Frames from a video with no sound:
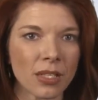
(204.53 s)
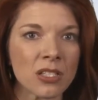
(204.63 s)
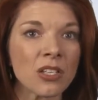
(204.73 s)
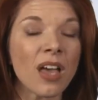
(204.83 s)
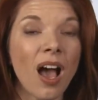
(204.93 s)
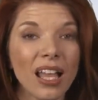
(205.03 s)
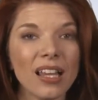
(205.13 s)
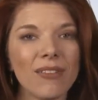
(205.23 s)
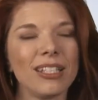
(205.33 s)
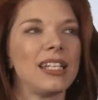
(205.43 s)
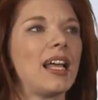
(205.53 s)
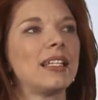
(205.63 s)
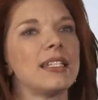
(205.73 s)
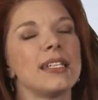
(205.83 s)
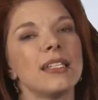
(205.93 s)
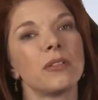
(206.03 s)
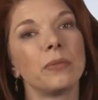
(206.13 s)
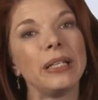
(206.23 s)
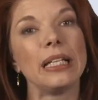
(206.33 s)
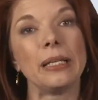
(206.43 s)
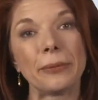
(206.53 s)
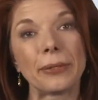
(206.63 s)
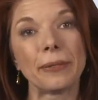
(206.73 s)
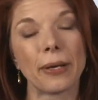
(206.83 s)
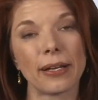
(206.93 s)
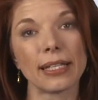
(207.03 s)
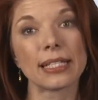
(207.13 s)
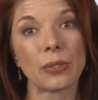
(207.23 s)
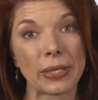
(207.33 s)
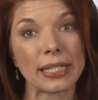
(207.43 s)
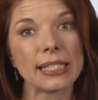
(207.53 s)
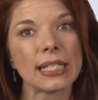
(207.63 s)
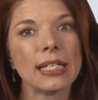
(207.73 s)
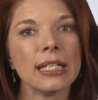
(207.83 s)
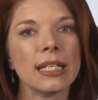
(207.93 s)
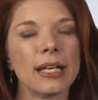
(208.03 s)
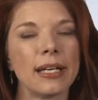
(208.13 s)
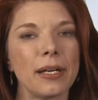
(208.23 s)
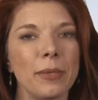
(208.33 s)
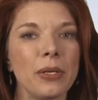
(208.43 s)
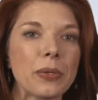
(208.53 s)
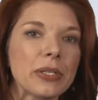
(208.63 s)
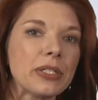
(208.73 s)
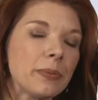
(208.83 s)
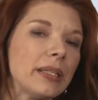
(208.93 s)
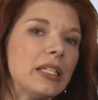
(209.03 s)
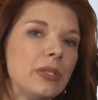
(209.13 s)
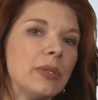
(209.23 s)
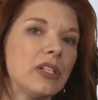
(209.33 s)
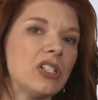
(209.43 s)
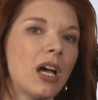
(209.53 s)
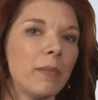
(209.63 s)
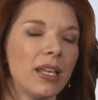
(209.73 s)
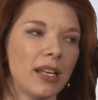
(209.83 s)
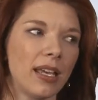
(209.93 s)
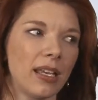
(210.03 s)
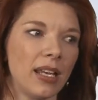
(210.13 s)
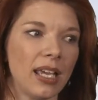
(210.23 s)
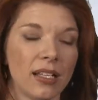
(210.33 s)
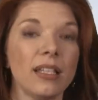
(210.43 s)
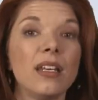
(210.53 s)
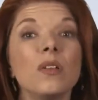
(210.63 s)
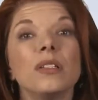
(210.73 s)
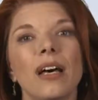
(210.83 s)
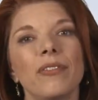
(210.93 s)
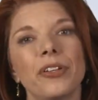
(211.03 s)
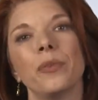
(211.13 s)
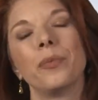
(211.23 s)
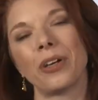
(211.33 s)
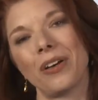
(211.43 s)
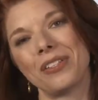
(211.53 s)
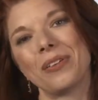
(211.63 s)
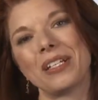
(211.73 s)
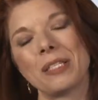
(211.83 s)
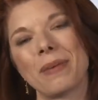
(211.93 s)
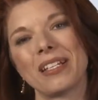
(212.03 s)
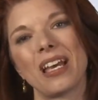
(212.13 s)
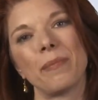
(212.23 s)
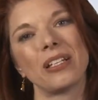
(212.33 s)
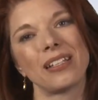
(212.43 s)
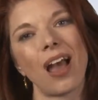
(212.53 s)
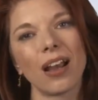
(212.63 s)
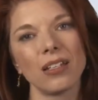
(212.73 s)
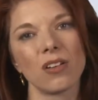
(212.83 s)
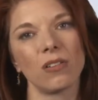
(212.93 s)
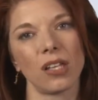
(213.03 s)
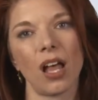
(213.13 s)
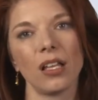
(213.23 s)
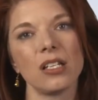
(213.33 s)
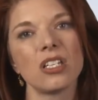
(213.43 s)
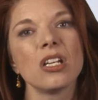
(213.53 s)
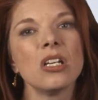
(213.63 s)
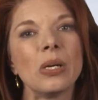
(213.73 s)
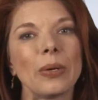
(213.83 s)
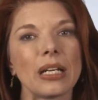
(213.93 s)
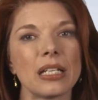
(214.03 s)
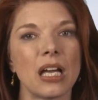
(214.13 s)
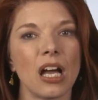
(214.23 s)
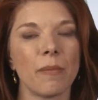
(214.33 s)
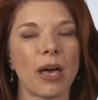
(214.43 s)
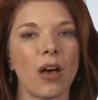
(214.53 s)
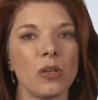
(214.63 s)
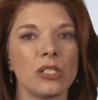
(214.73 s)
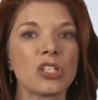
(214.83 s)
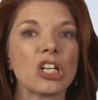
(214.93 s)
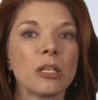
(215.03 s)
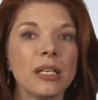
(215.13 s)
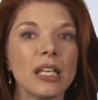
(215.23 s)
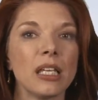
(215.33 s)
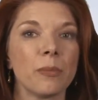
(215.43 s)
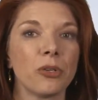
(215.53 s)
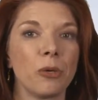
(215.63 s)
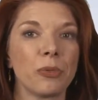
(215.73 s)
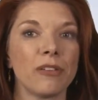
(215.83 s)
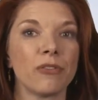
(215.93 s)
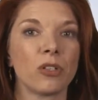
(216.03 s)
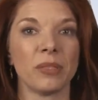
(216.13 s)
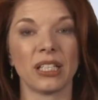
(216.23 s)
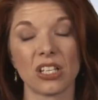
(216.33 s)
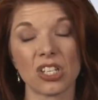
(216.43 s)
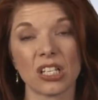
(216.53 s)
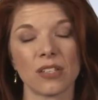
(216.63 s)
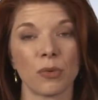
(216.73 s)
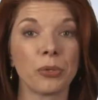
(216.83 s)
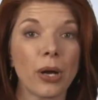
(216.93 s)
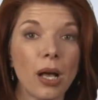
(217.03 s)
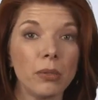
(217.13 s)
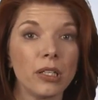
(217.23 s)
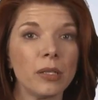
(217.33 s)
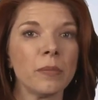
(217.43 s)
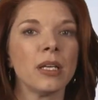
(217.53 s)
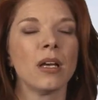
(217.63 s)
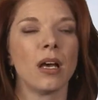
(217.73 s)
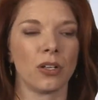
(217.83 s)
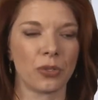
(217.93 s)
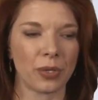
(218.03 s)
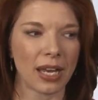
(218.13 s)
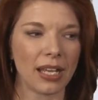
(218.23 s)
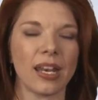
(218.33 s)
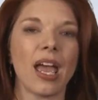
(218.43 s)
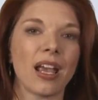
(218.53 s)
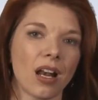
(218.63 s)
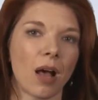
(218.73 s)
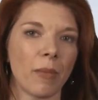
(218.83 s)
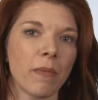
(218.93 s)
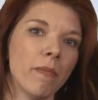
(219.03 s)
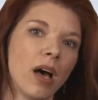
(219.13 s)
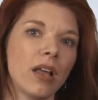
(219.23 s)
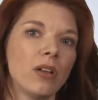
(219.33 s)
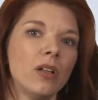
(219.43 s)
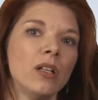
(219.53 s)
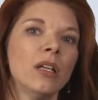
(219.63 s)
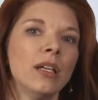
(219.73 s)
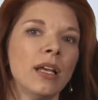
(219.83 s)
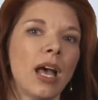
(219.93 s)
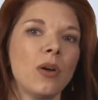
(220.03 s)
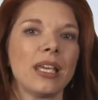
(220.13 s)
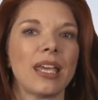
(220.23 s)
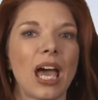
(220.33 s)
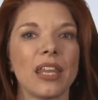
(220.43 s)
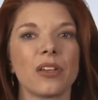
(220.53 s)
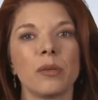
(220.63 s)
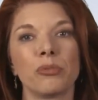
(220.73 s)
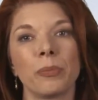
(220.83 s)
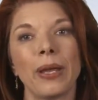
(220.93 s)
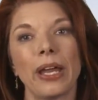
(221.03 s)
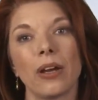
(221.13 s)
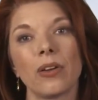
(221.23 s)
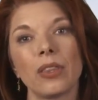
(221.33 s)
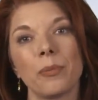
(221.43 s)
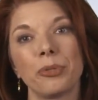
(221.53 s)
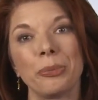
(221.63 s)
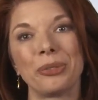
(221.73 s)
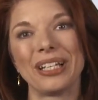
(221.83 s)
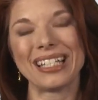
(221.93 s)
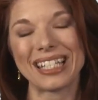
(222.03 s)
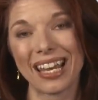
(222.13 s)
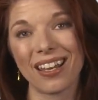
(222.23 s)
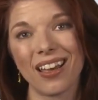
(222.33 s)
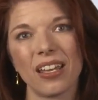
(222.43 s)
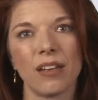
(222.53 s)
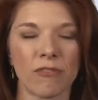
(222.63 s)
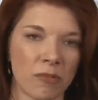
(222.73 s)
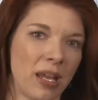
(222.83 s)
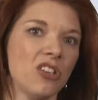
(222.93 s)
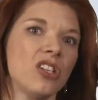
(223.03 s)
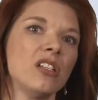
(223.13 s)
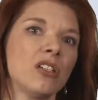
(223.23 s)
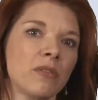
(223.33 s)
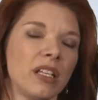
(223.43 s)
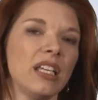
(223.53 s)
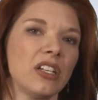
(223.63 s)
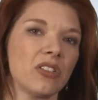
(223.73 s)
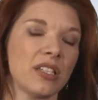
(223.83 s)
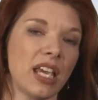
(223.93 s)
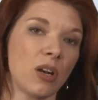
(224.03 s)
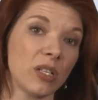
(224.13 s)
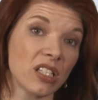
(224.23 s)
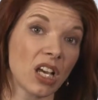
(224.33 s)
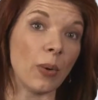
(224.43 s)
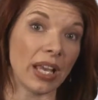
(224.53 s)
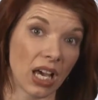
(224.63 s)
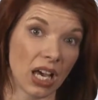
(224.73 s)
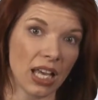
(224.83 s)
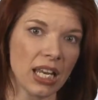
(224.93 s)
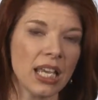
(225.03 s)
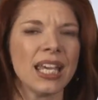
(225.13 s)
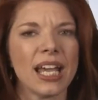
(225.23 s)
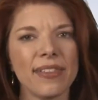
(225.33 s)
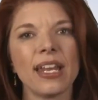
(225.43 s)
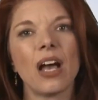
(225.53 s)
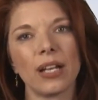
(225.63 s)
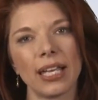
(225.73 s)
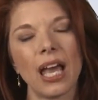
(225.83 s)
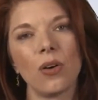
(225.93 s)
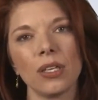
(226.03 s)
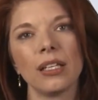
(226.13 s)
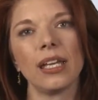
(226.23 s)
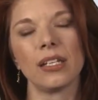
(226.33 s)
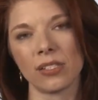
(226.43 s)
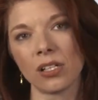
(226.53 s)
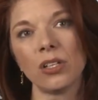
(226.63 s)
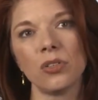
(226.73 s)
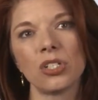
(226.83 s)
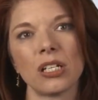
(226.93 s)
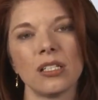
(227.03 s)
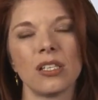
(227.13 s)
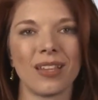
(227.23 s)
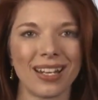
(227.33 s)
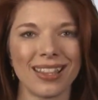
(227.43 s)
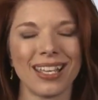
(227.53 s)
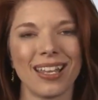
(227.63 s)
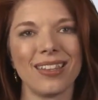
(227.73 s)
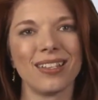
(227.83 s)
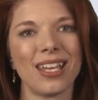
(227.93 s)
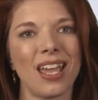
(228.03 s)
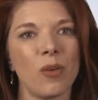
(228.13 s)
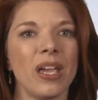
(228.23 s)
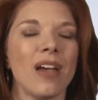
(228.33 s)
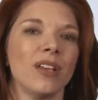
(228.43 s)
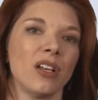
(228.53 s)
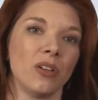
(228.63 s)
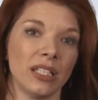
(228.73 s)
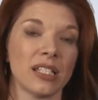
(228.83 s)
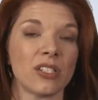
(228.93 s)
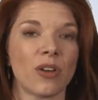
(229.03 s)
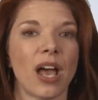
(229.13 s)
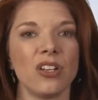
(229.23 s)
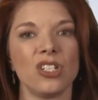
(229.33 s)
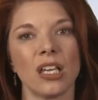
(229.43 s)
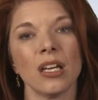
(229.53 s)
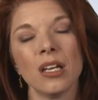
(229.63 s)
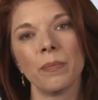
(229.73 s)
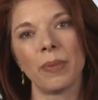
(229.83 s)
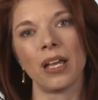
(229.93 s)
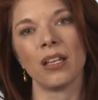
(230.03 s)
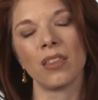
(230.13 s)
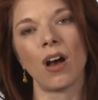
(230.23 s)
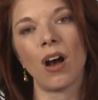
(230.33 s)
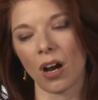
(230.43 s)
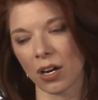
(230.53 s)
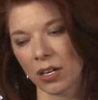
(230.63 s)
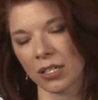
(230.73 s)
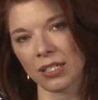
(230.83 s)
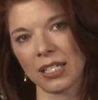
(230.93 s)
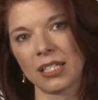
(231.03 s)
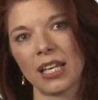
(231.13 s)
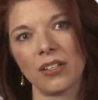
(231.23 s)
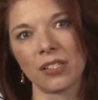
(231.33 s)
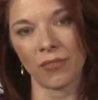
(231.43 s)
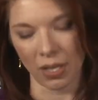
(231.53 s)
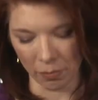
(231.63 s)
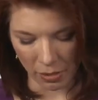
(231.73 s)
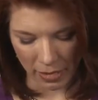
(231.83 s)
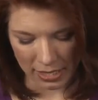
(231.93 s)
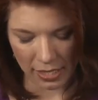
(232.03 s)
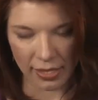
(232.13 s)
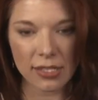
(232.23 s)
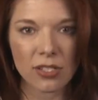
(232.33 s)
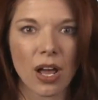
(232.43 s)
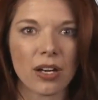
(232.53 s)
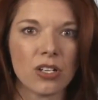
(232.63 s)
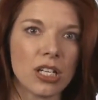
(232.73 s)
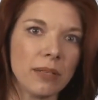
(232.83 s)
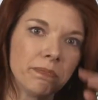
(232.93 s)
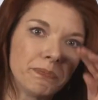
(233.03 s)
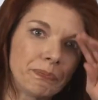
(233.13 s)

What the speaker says: So the high-level analysis is a really important part of this course. In order to really do a good job at an analytical level, we're also going to spend time on tactical knowledge. We're going to talk about determining the appropriate formulations of a problem, creating an economic model, how to gather and prepare the appropriate data and information to really understand what's going on, and then how to calculate a solution so that at the end of the day we have not only a strategy, but the hard details of implementing that strategy.